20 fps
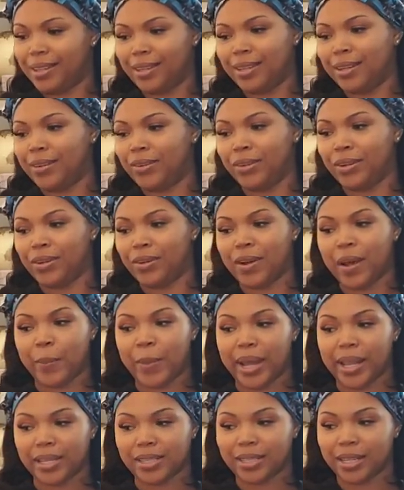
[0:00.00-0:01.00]
I don't know. I
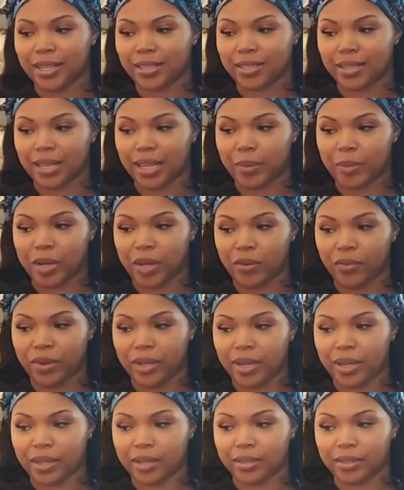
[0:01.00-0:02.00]
might change the name of that
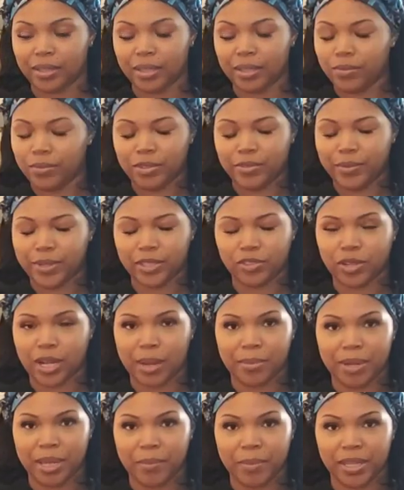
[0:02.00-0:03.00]
reading. It was what
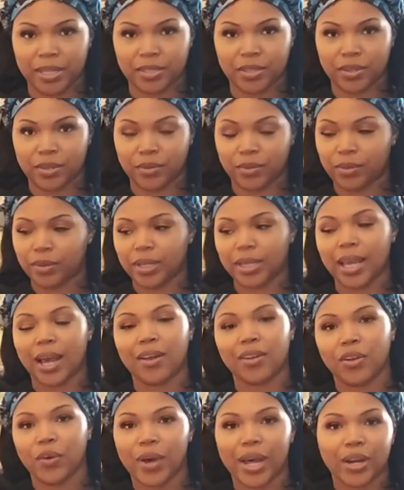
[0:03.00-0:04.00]
dropped in me. So y'all
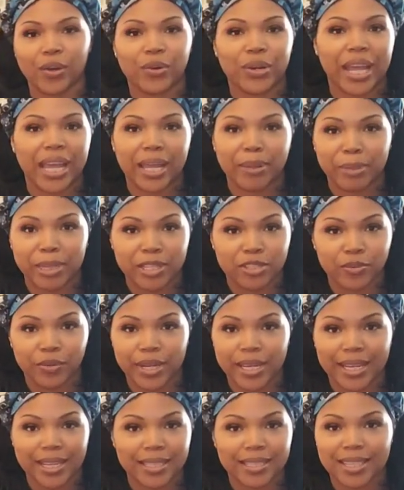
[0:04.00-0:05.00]
know I don't name these
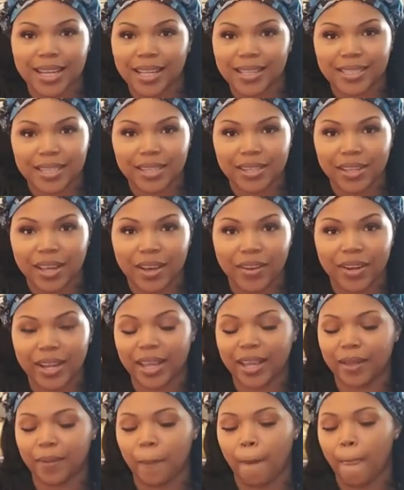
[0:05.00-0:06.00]
readings. I tell y'all
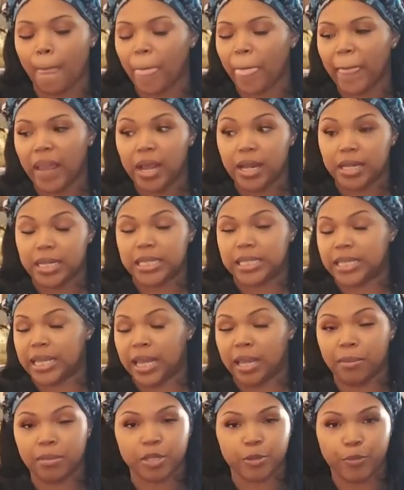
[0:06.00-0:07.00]
that. The
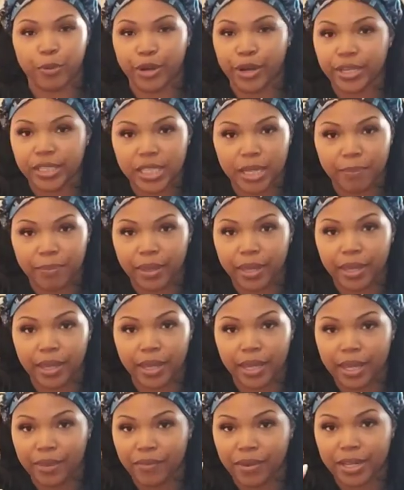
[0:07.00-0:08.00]
same spirits that be in
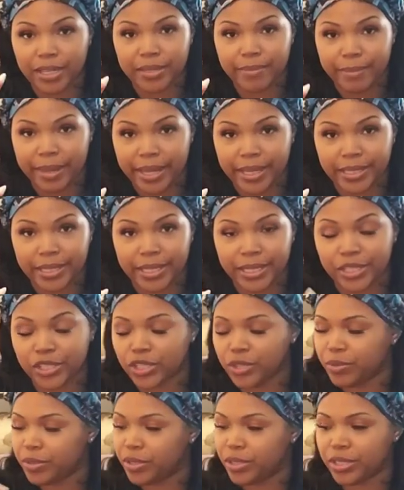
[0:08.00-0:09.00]
here giving this
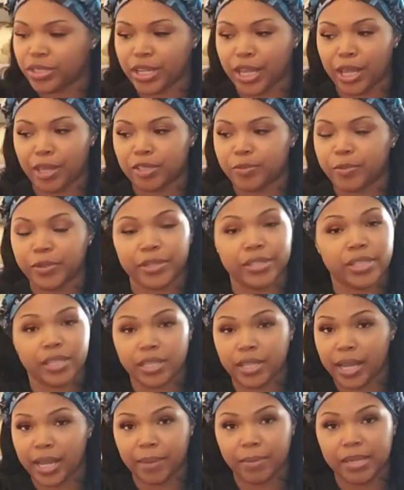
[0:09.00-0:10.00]
message, the same spirits that
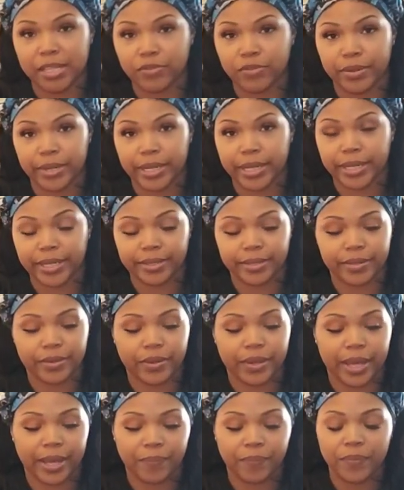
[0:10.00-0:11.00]
name these readings.
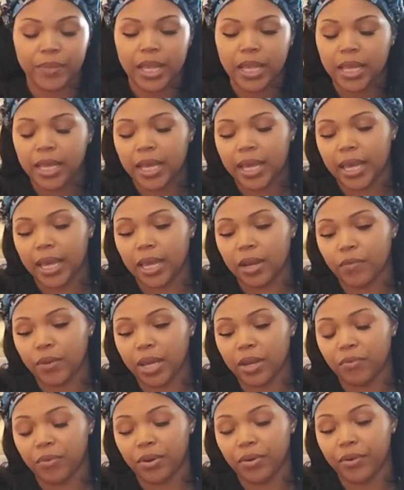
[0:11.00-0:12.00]
Okay.
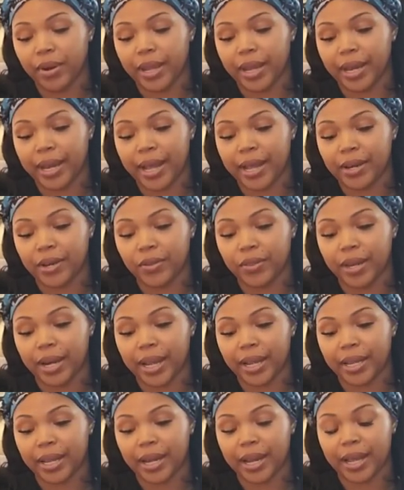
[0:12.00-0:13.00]
Anyway, regret. I know that
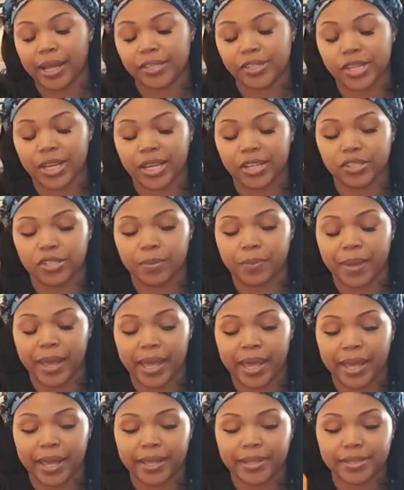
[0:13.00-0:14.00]
I cannot change the
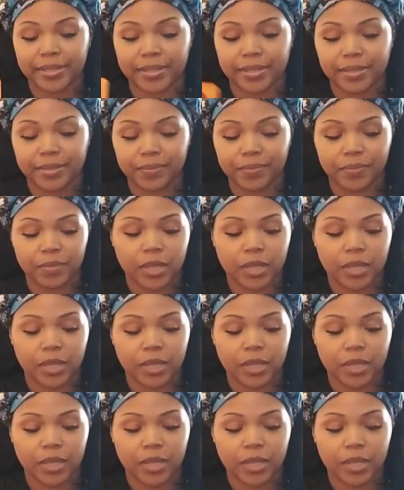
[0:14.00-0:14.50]
past.